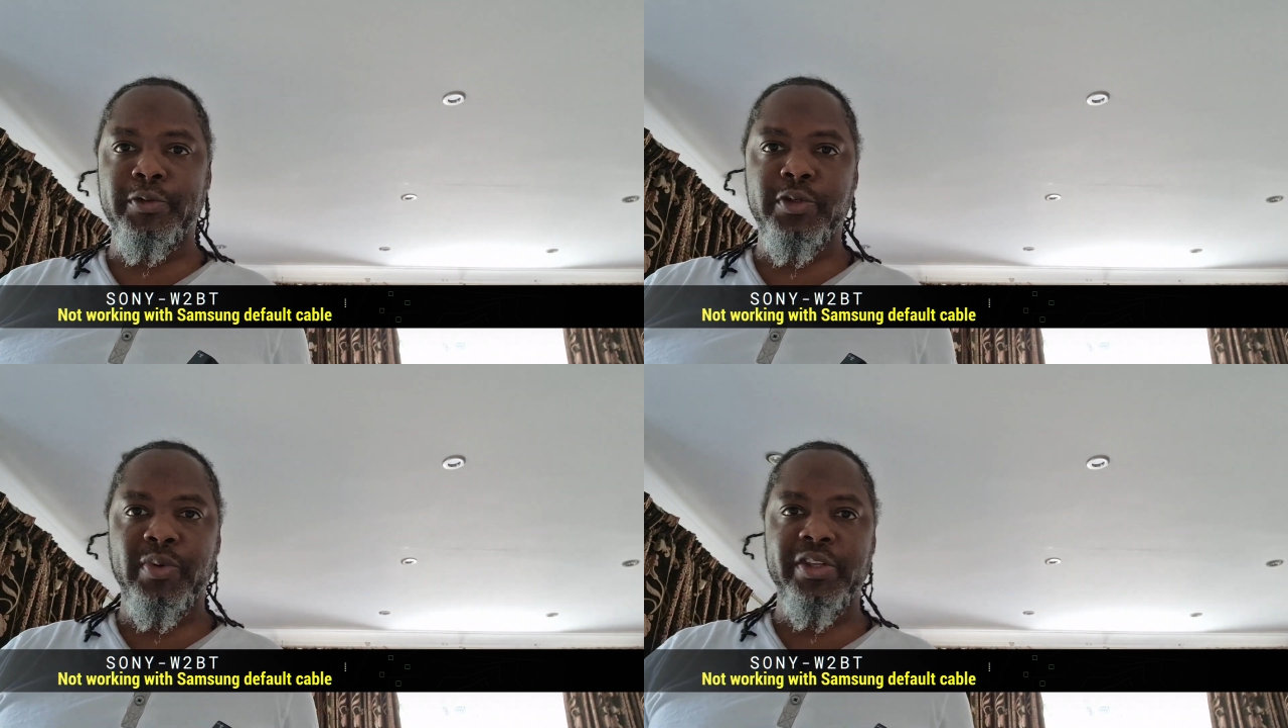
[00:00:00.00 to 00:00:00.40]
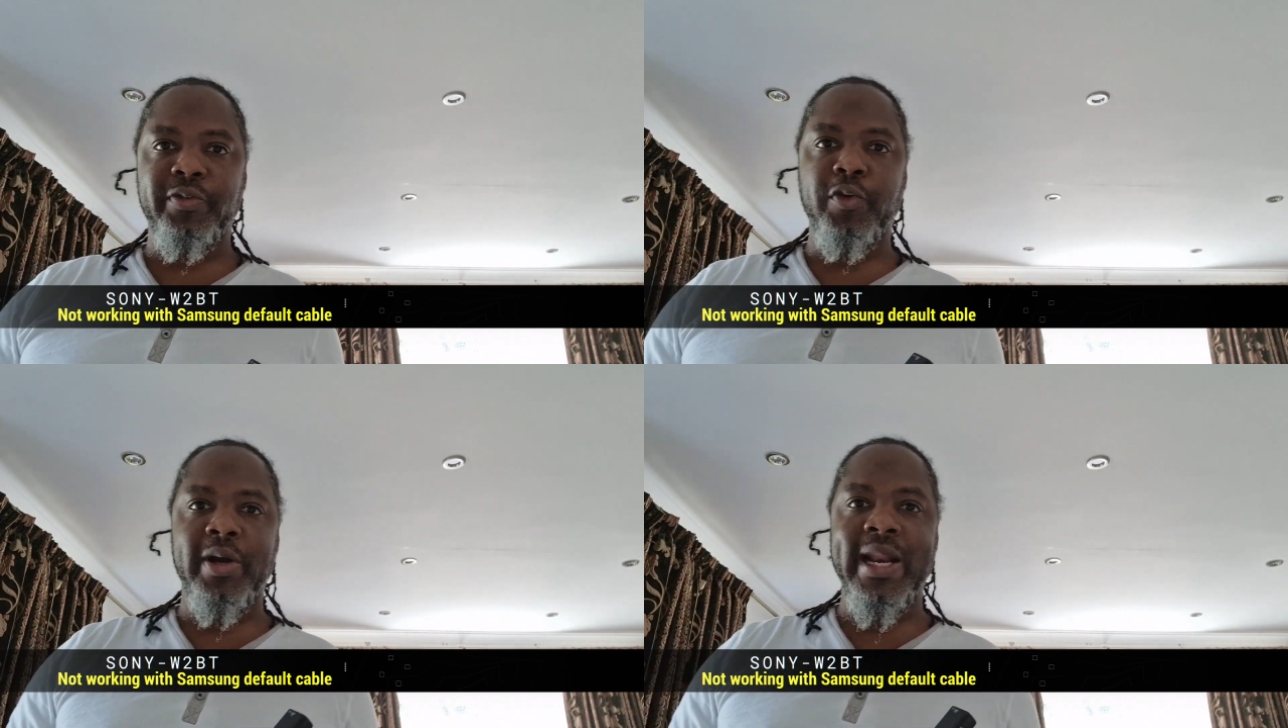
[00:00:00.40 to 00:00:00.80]
So whether
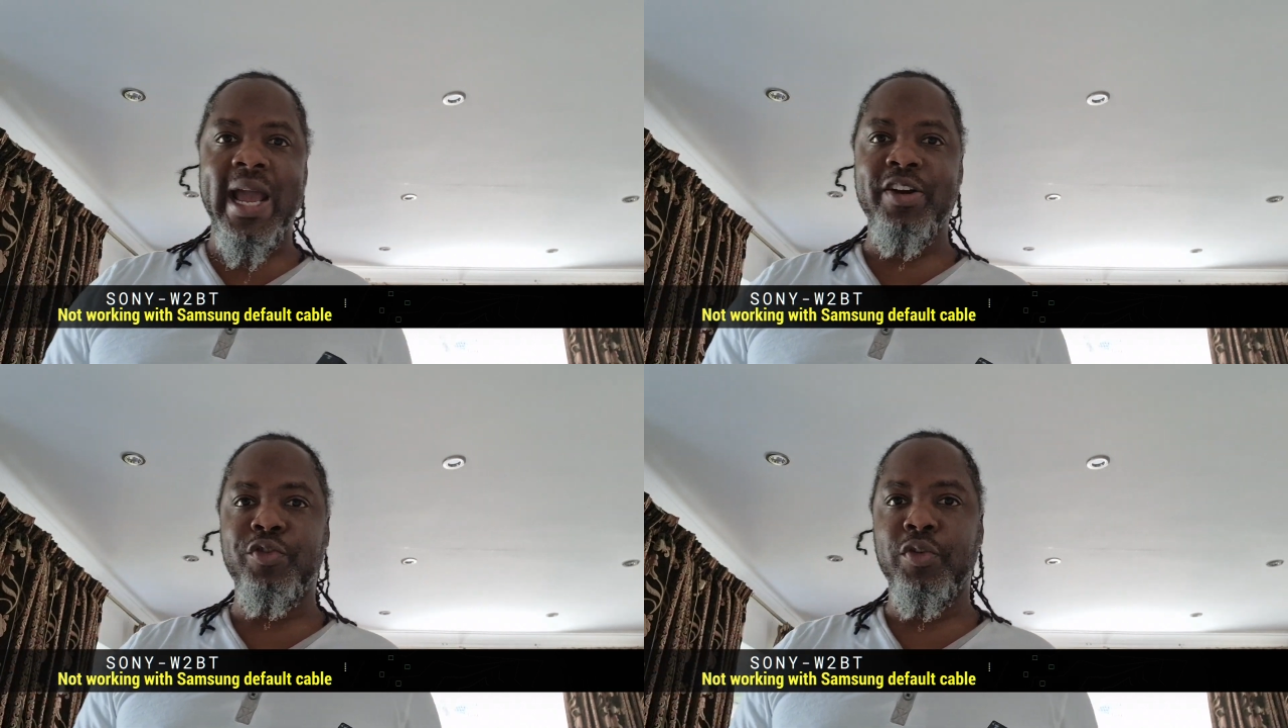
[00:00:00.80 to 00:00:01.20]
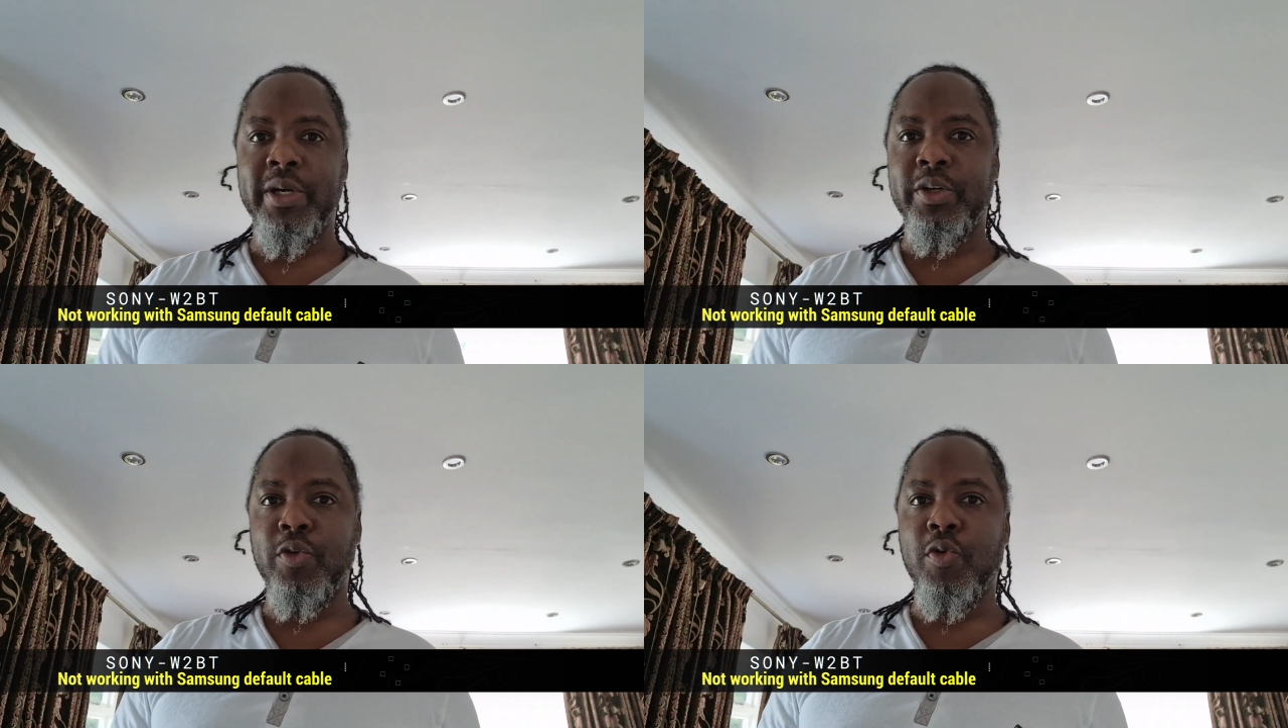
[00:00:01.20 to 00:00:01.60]
you've got an
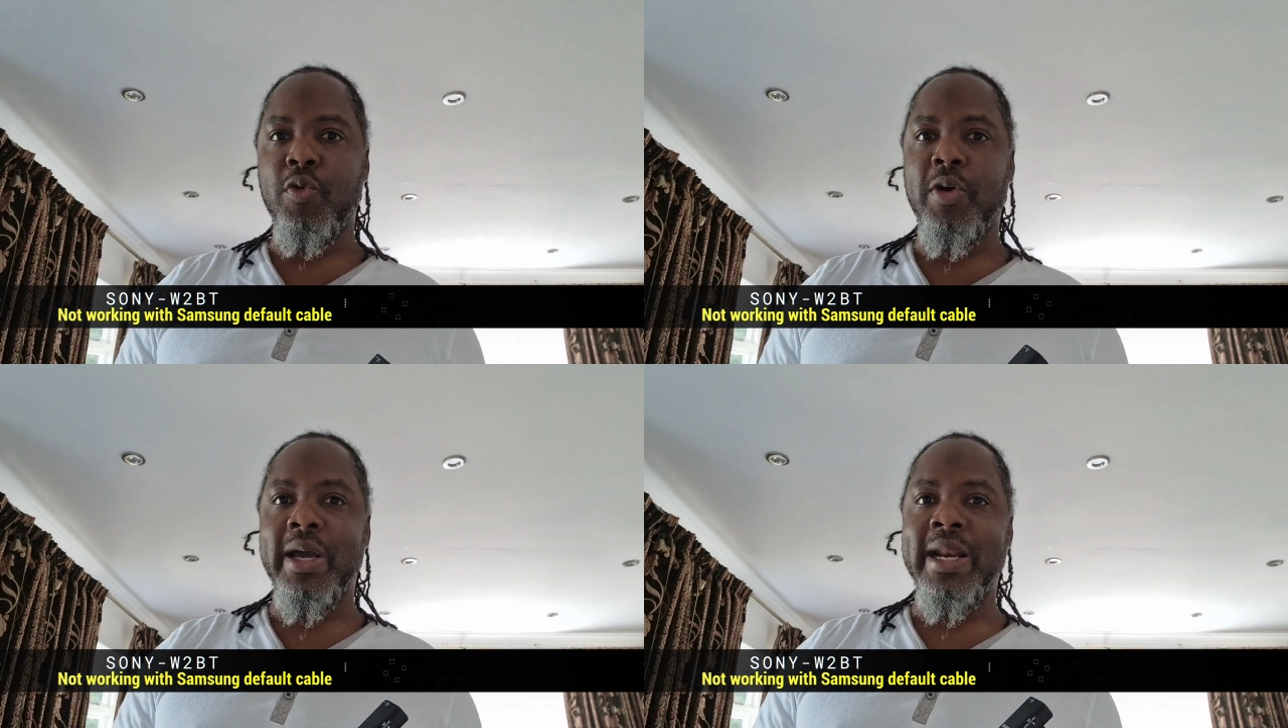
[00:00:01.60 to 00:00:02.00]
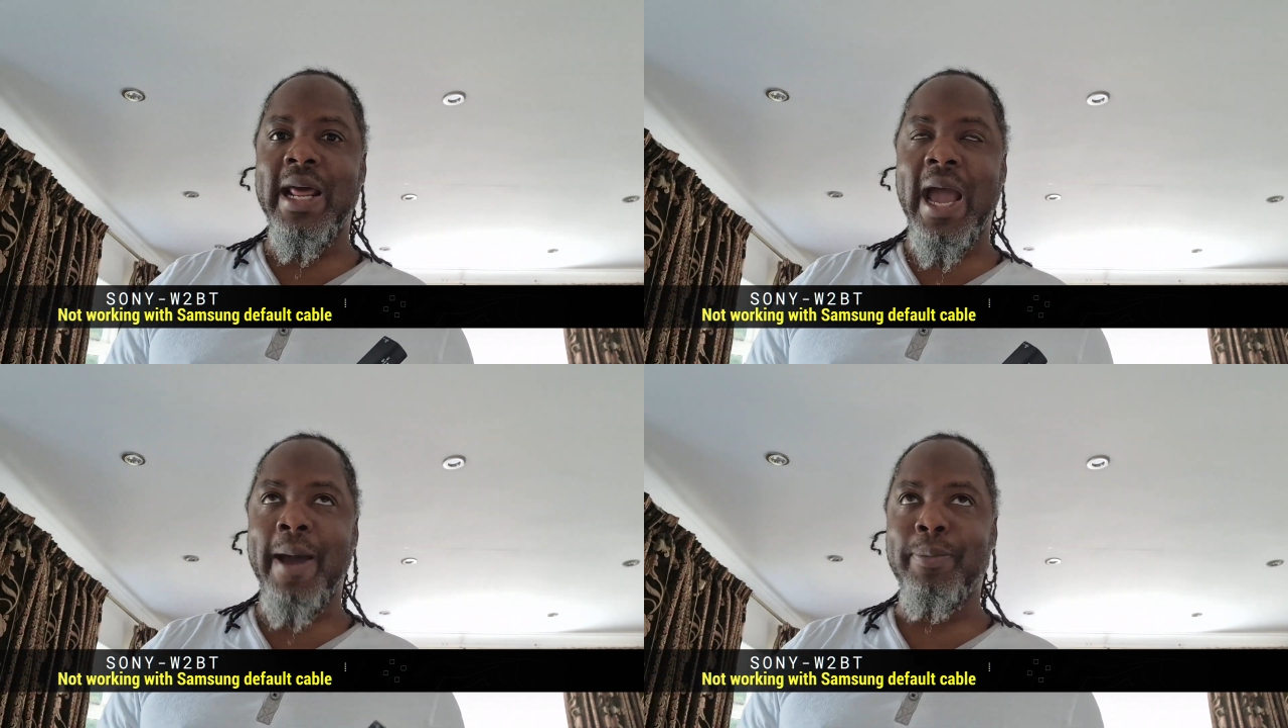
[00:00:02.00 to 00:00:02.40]
Android or an
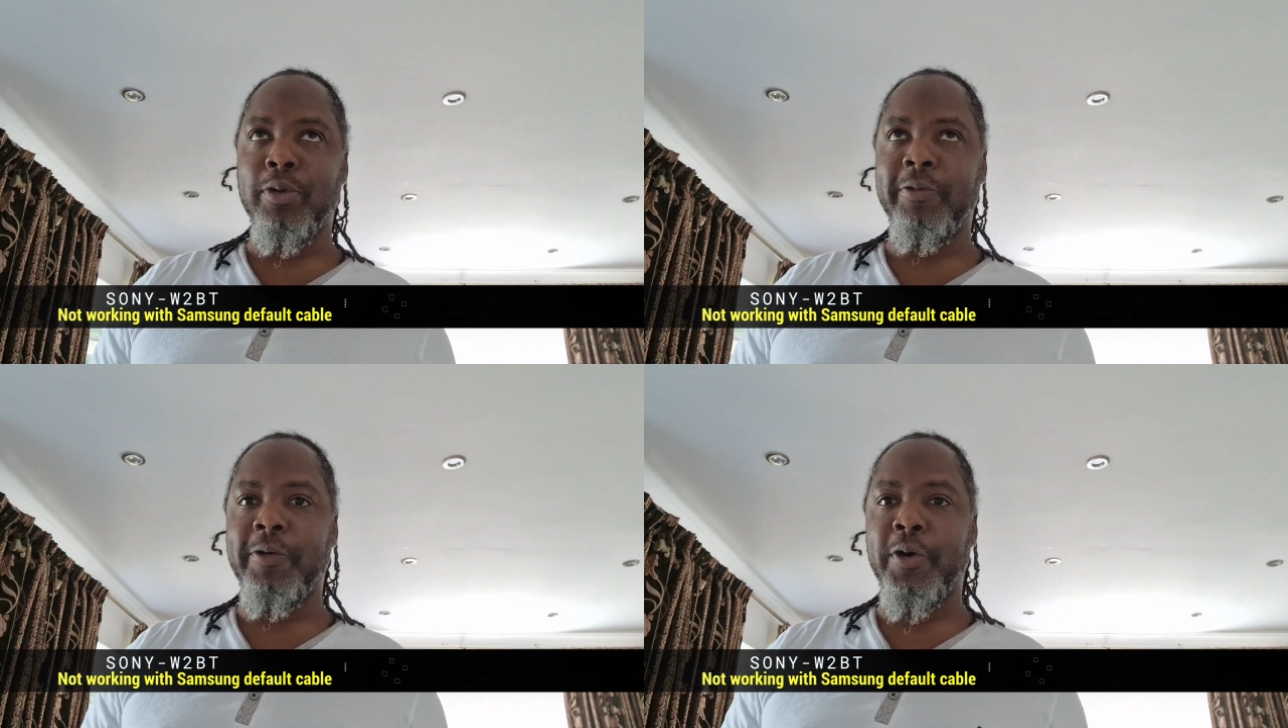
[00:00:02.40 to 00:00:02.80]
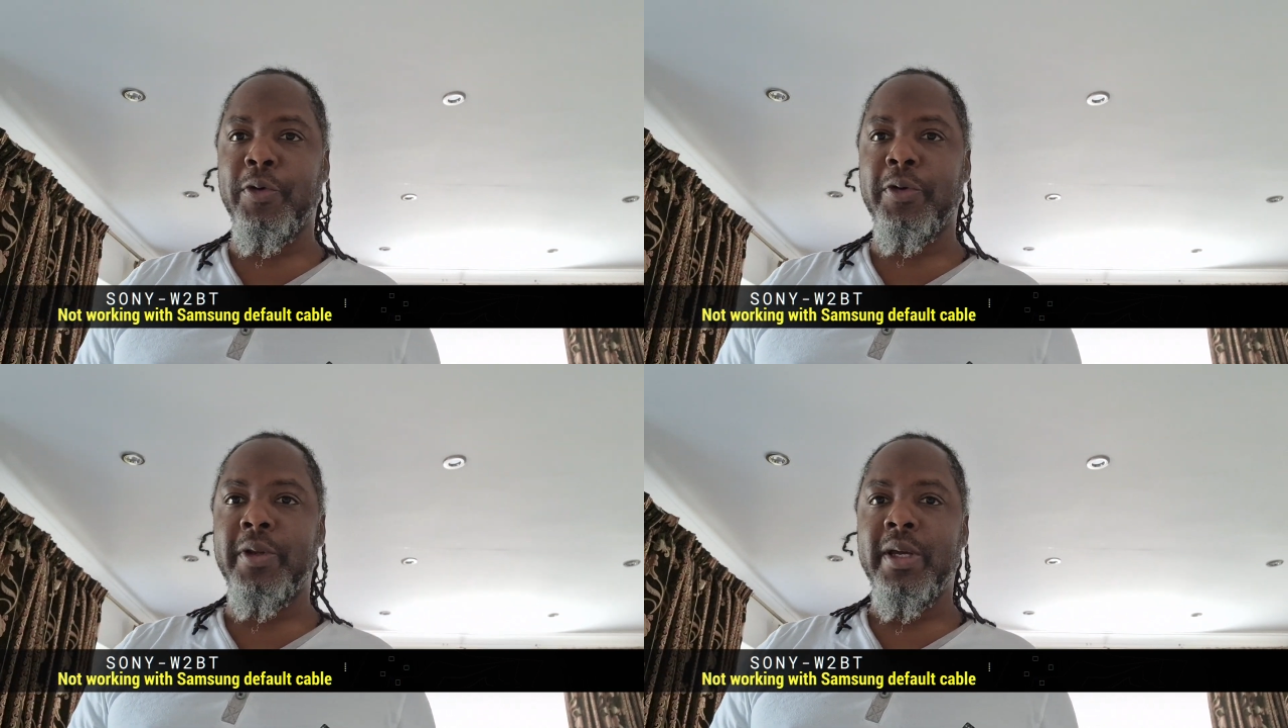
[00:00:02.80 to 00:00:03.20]
Apple
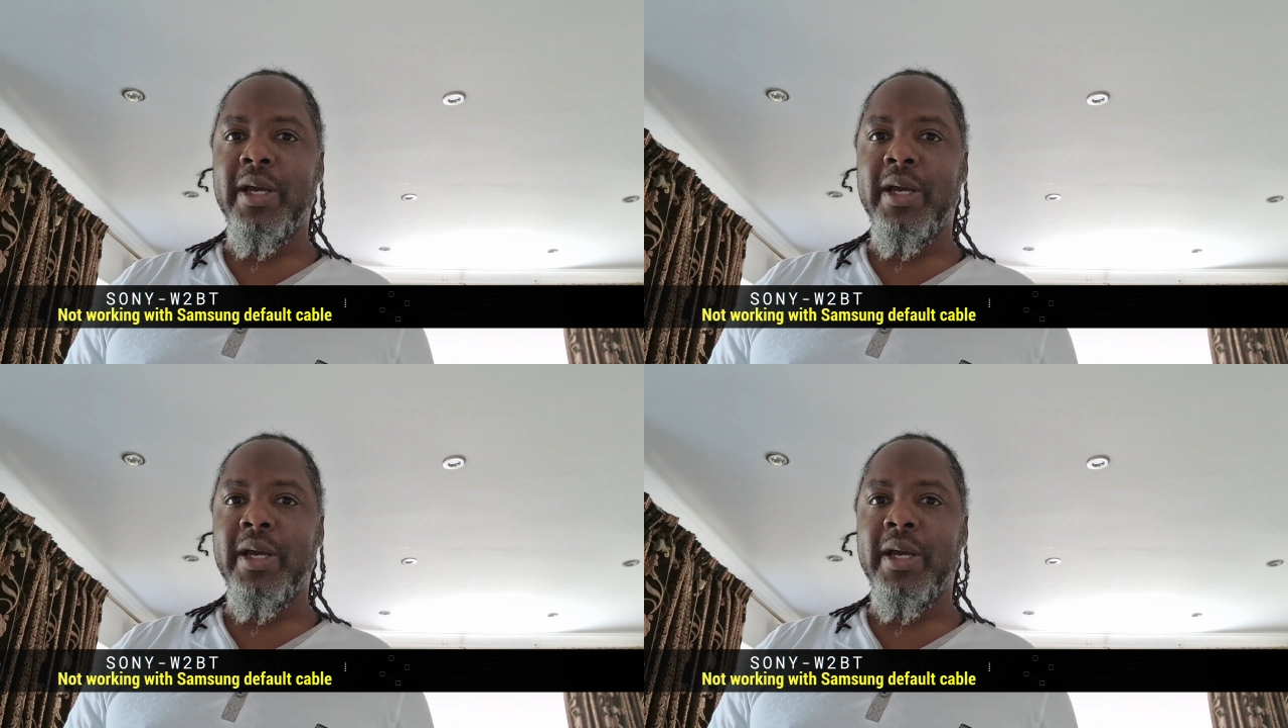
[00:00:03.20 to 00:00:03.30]
phone,